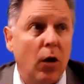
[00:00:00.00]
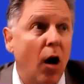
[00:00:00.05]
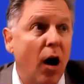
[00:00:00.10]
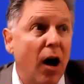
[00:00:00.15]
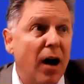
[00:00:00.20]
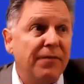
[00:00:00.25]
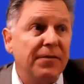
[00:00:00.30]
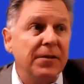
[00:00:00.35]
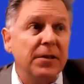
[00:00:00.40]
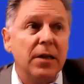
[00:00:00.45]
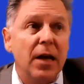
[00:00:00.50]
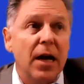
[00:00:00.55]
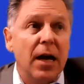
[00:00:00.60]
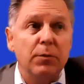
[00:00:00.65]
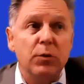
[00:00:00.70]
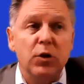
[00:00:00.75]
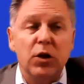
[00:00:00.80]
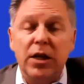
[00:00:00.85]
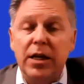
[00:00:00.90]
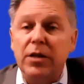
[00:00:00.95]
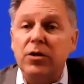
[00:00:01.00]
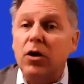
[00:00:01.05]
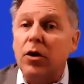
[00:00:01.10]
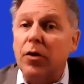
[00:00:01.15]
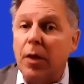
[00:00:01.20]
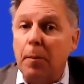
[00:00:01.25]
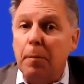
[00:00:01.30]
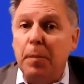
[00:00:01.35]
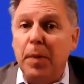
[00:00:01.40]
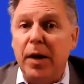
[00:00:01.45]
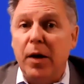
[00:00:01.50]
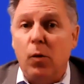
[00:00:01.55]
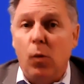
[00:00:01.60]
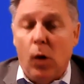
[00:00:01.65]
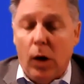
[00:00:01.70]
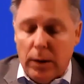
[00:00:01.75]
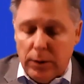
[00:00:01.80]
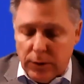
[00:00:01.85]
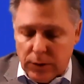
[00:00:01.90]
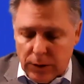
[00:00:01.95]
Oftentimes these are the big
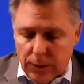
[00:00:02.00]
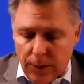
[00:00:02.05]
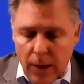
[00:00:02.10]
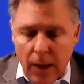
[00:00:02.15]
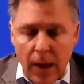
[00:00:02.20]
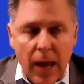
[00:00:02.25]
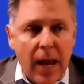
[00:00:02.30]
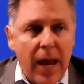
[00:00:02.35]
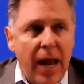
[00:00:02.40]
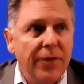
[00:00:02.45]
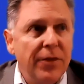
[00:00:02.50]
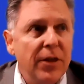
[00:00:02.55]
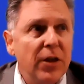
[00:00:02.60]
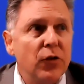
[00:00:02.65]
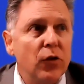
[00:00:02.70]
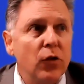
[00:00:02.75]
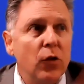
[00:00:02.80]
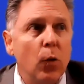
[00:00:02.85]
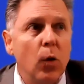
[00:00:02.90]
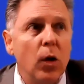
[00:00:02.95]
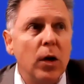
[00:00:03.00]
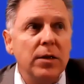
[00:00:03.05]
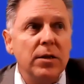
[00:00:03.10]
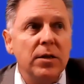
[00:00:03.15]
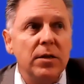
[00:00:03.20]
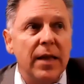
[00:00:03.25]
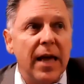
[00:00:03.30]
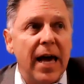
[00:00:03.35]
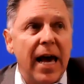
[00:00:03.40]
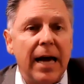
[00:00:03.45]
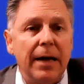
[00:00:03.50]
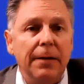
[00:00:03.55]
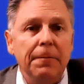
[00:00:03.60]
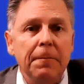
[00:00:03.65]
ones, and these are the ones that